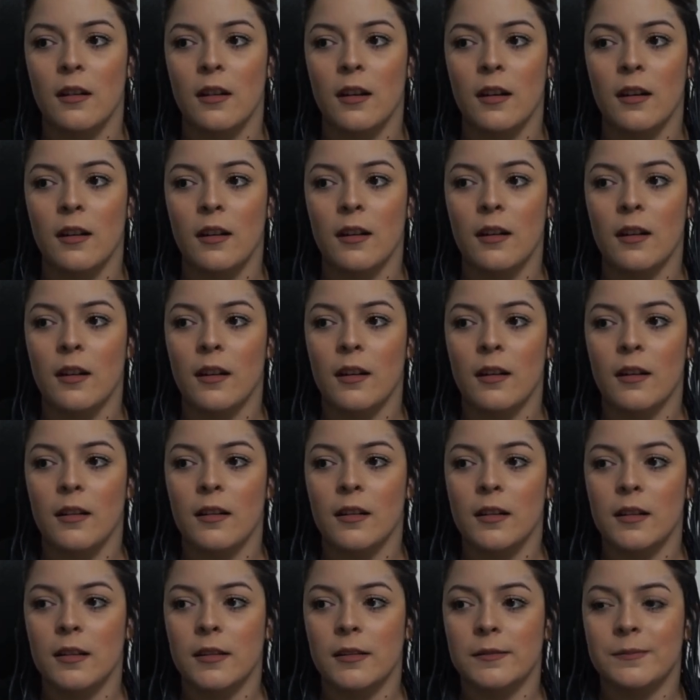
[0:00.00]

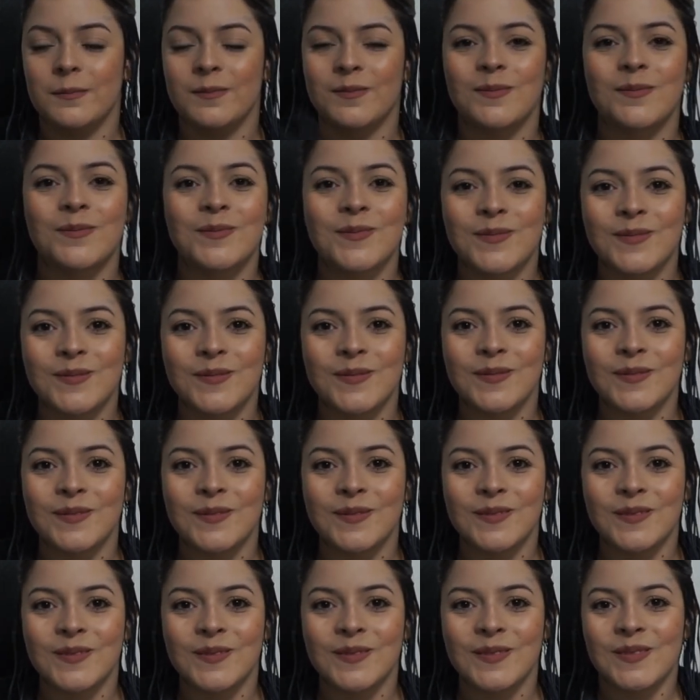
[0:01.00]

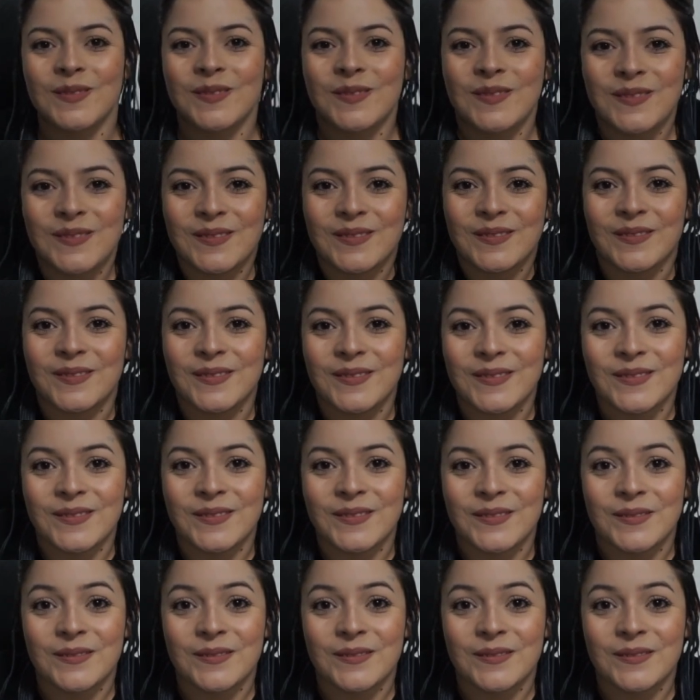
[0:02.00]
(no one is talking)